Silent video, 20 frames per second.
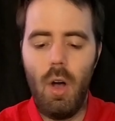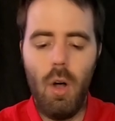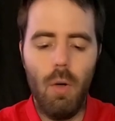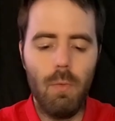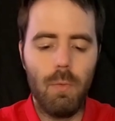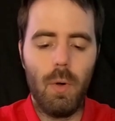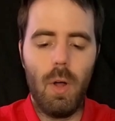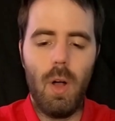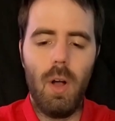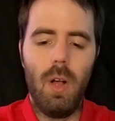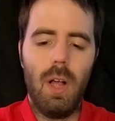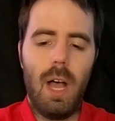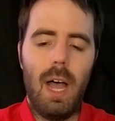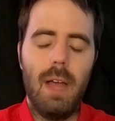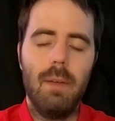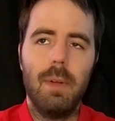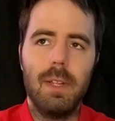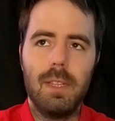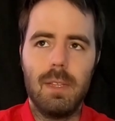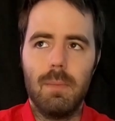Overall,
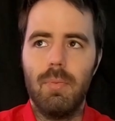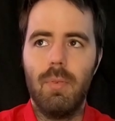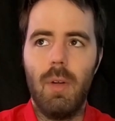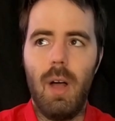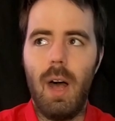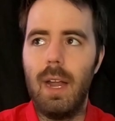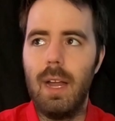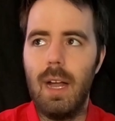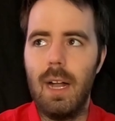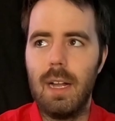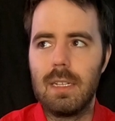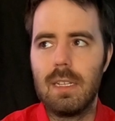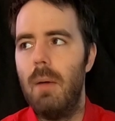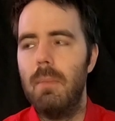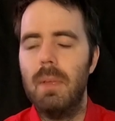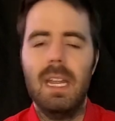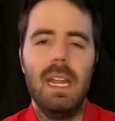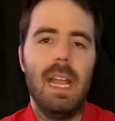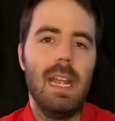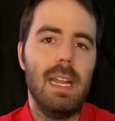I'd rate the
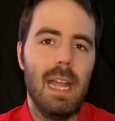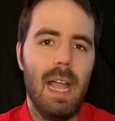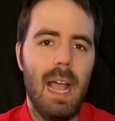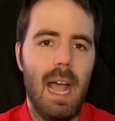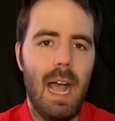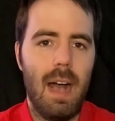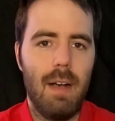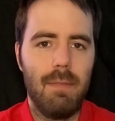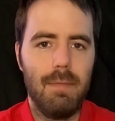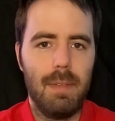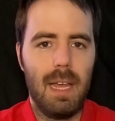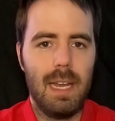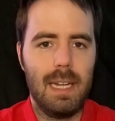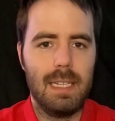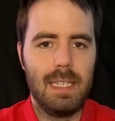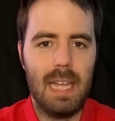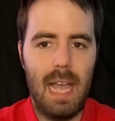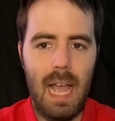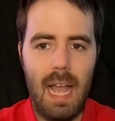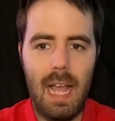product an 8.5 out
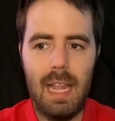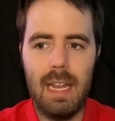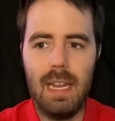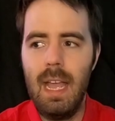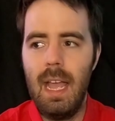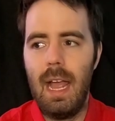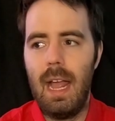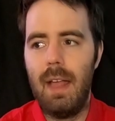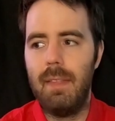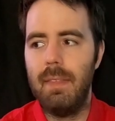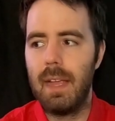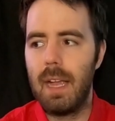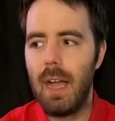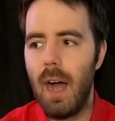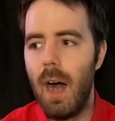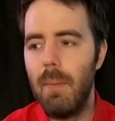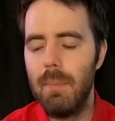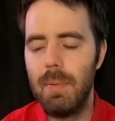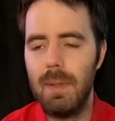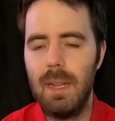of 10, and the
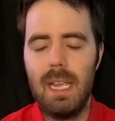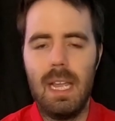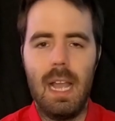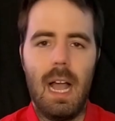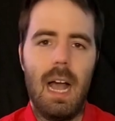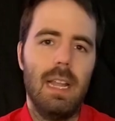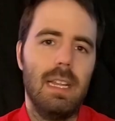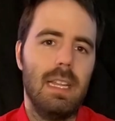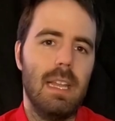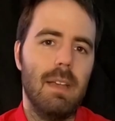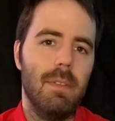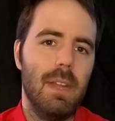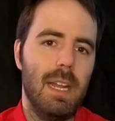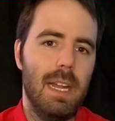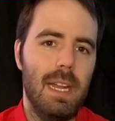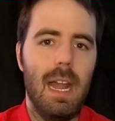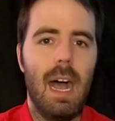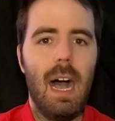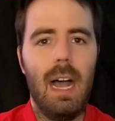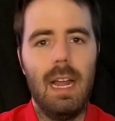company, I'd give it
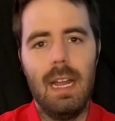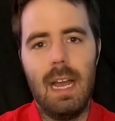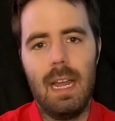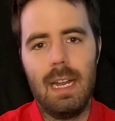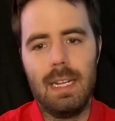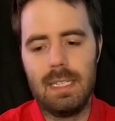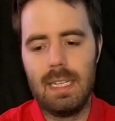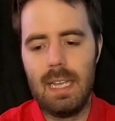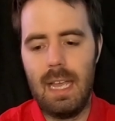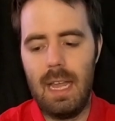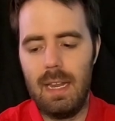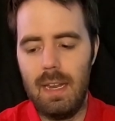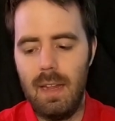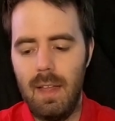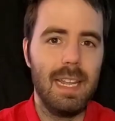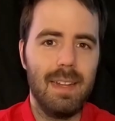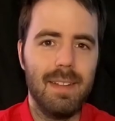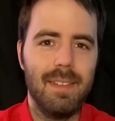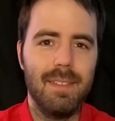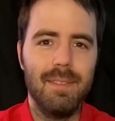a 9 out of
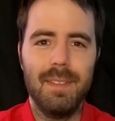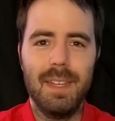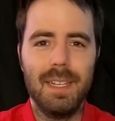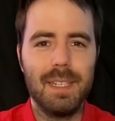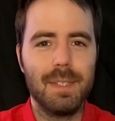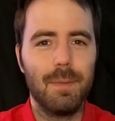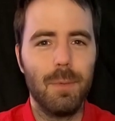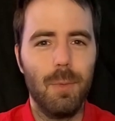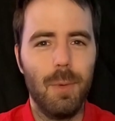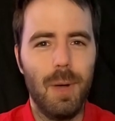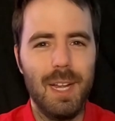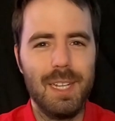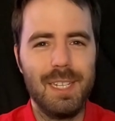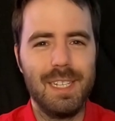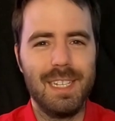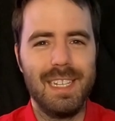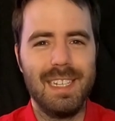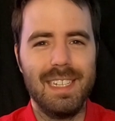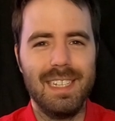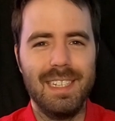10. Thanks for
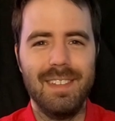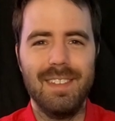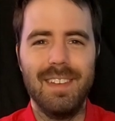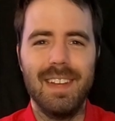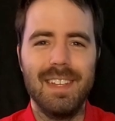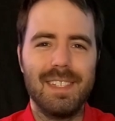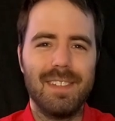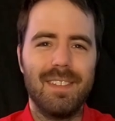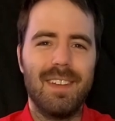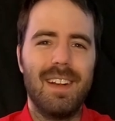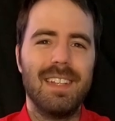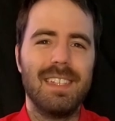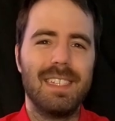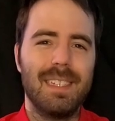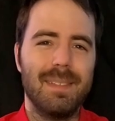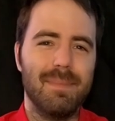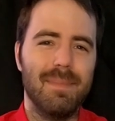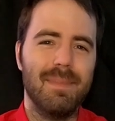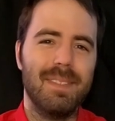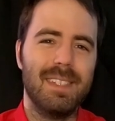watching. You guys are
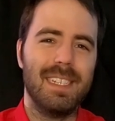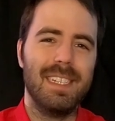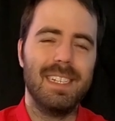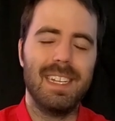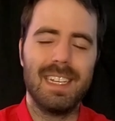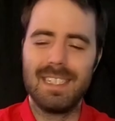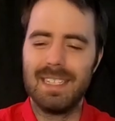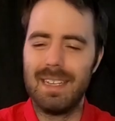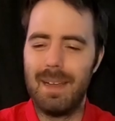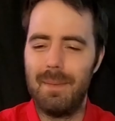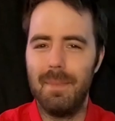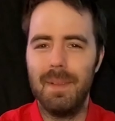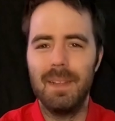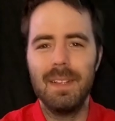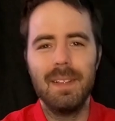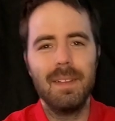awesome. See you next time.